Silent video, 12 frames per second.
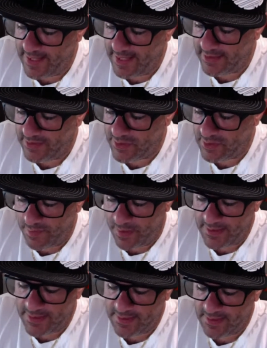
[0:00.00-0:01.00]
then
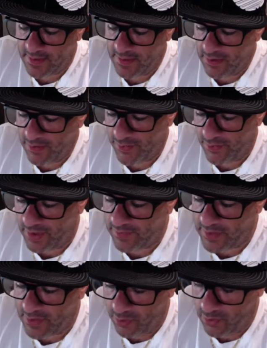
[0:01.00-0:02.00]
dispersed
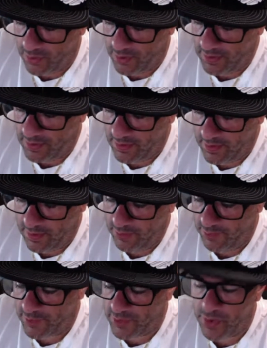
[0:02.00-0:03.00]
throughout the aura
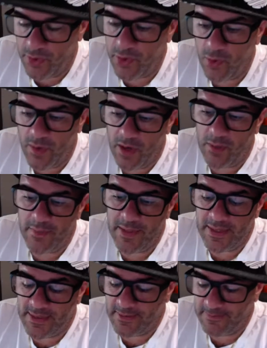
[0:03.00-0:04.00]
for total
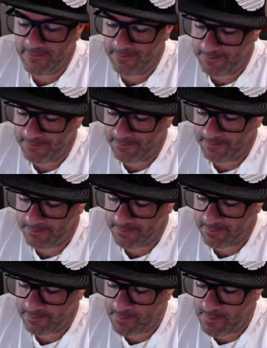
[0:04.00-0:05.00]
well-being.
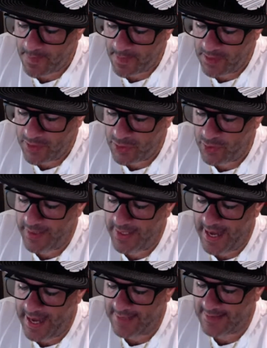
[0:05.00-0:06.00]
To
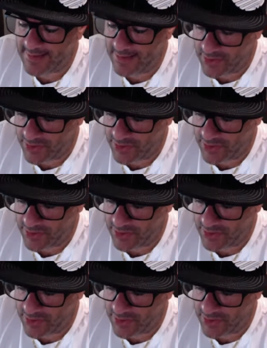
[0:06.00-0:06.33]
enhance this